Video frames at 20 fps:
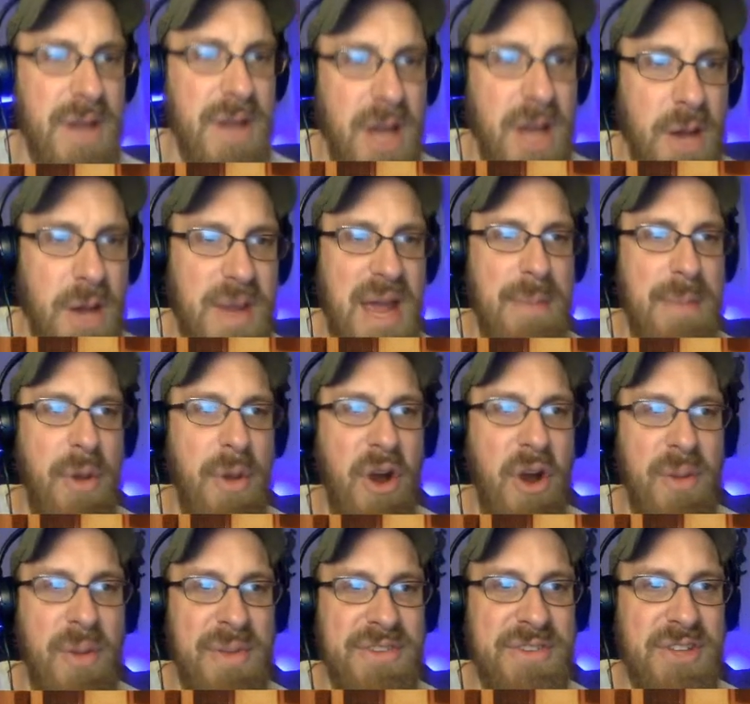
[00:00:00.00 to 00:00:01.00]
Okay,
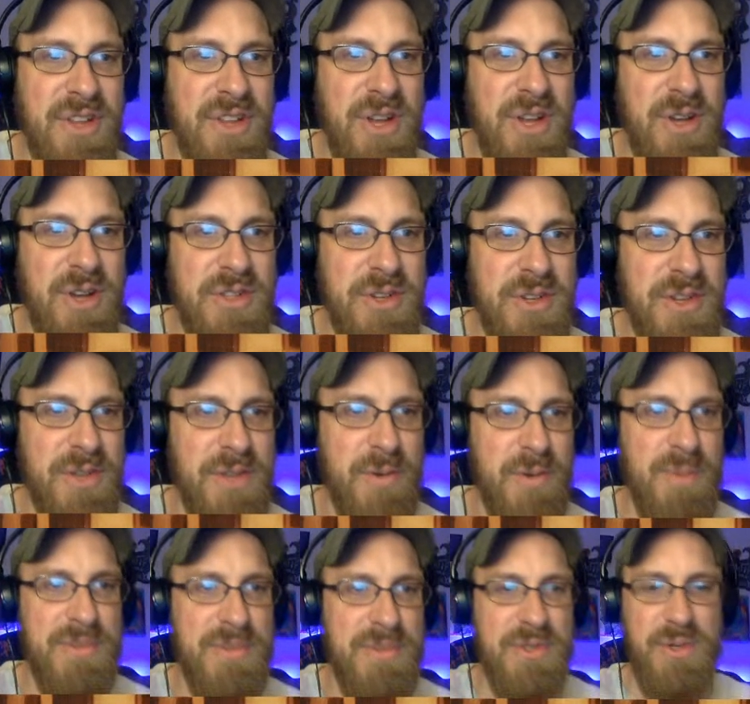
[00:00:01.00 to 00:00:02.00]
barman's clothes are in the
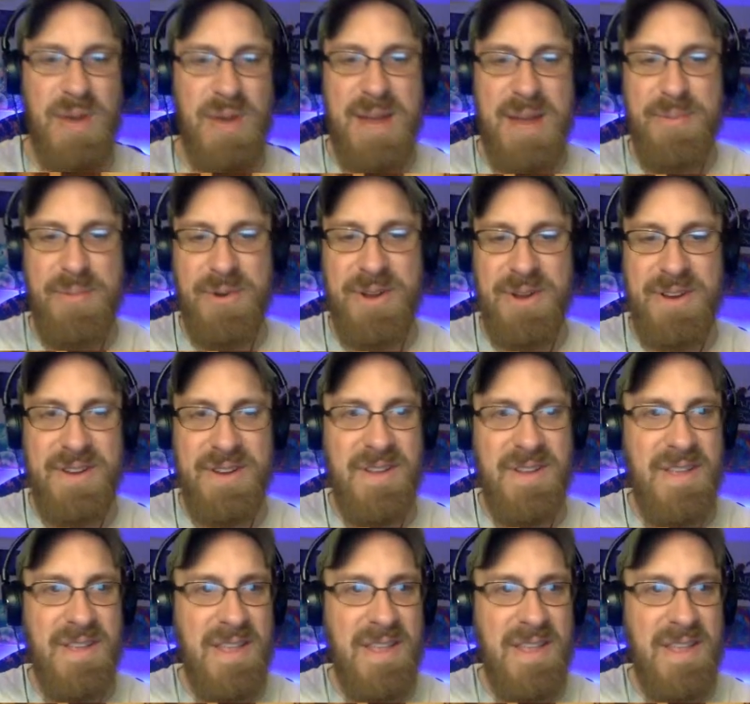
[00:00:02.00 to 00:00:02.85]
room 2. Apron.